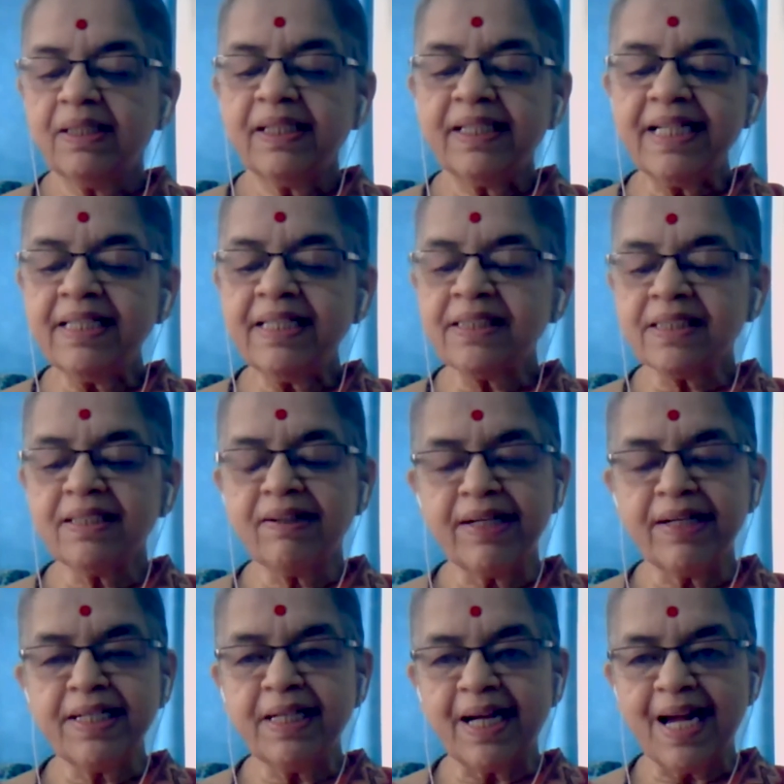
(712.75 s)
eat,
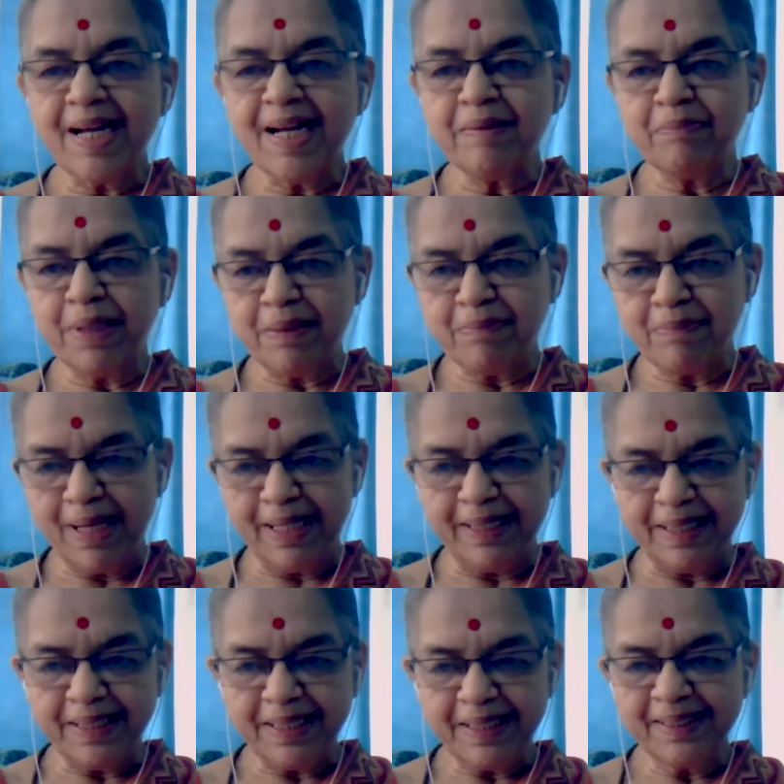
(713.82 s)
drink, and be
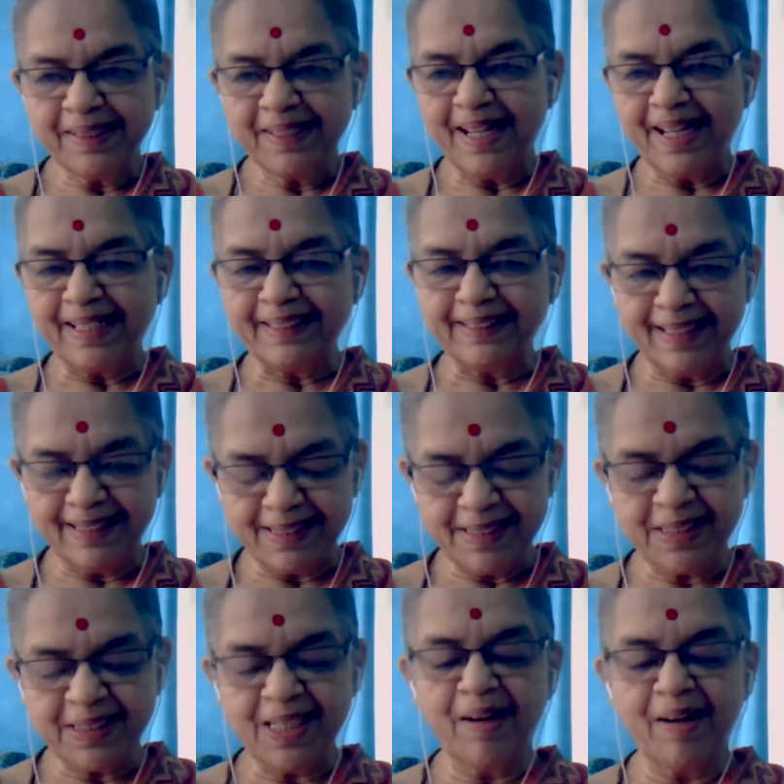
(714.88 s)
merry, and that is
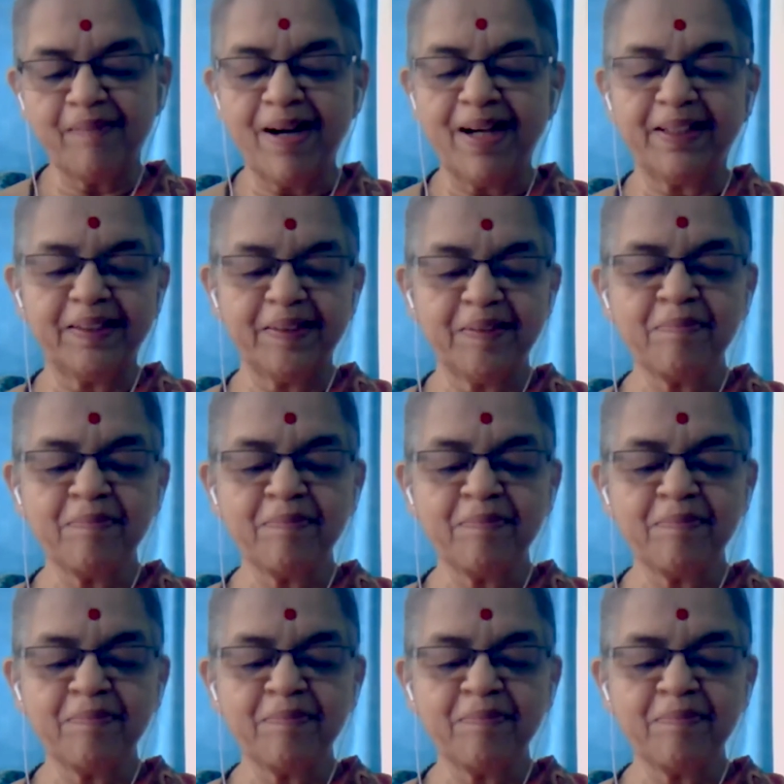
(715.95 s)
Charvaka.